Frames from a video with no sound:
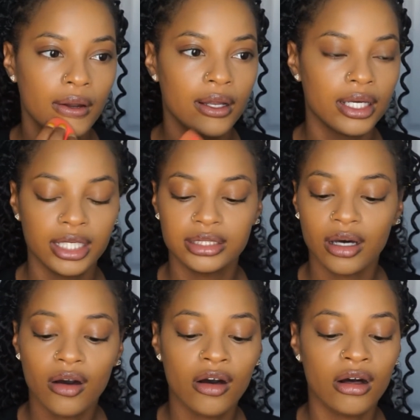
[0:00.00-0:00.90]
And it's
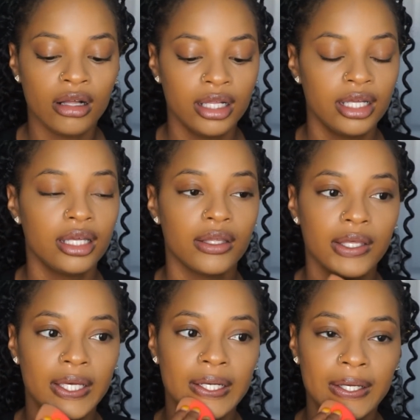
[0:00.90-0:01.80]
all
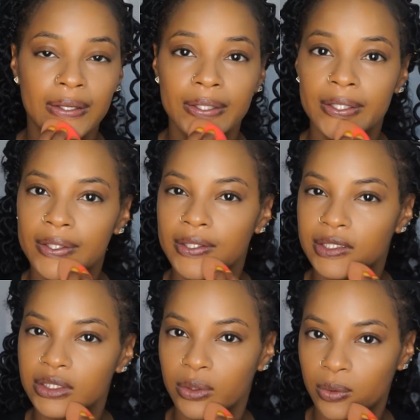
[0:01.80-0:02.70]
in the
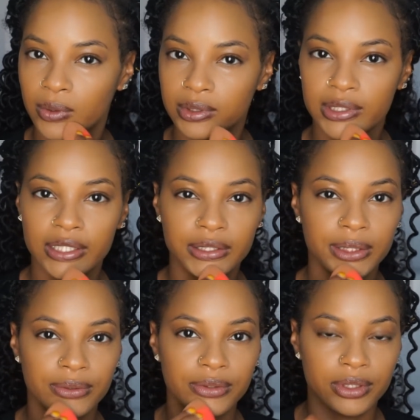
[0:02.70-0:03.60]
tools that
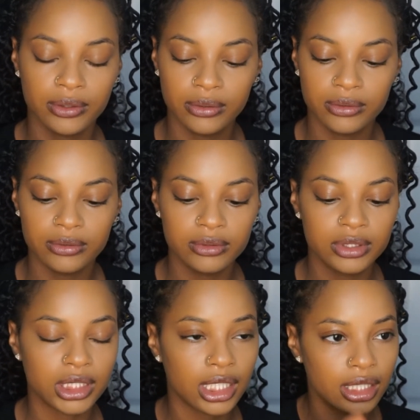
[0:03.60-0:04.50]
you
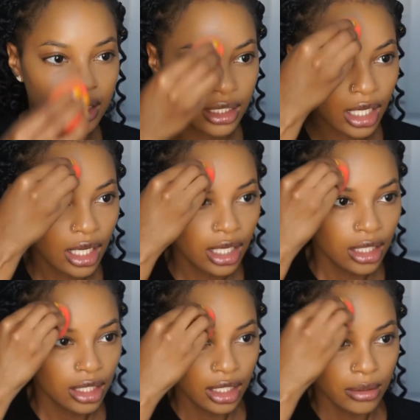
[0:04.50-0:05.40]
use.
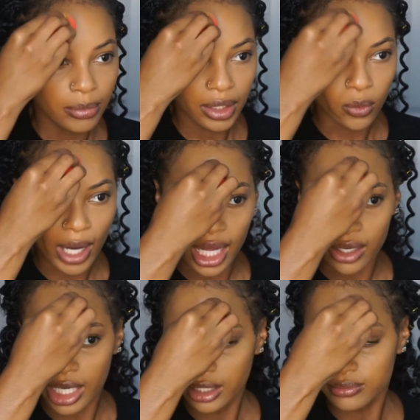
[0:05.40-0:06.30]
But
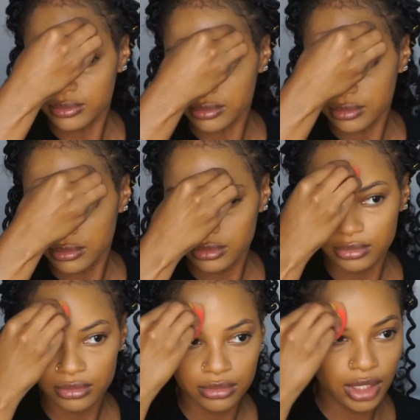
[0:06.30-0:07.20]
wow,
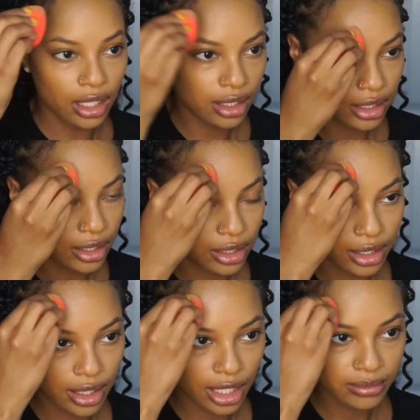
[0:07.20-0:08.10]

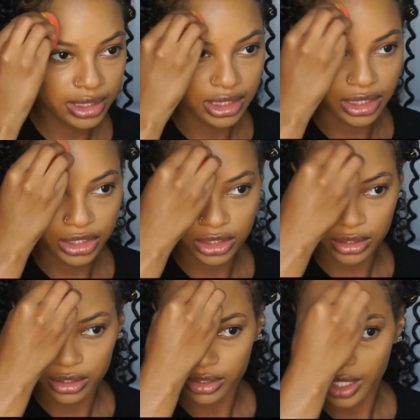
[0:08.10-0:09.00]
I'm legit
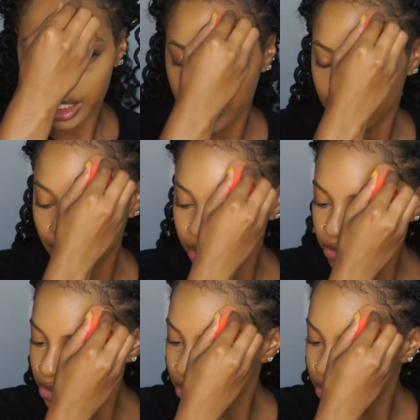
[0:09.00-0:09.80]
shook right now.